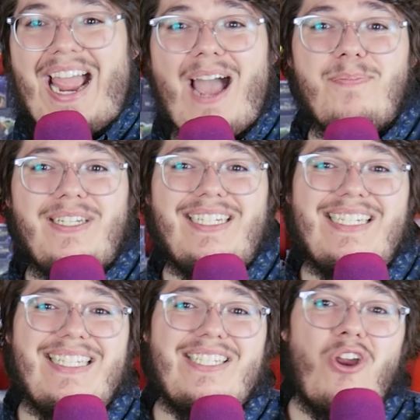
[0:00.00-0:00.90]
happened
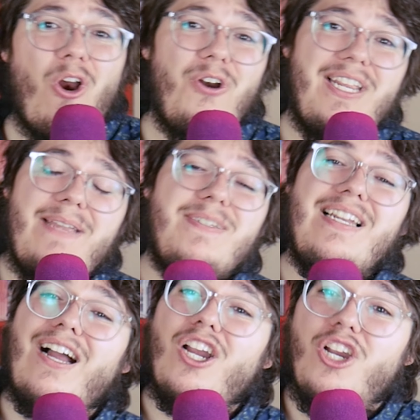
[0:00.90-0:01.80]
because this card
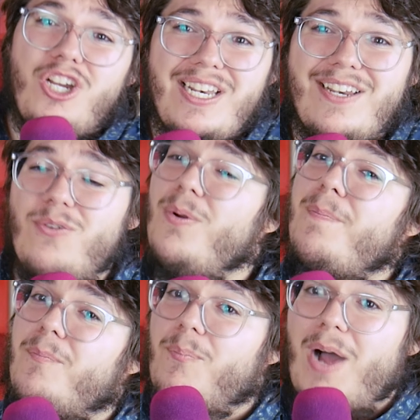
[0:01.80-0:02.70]
game's not good and no
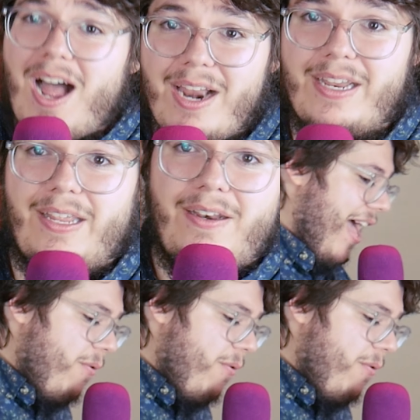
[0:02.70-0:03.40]
one bought it.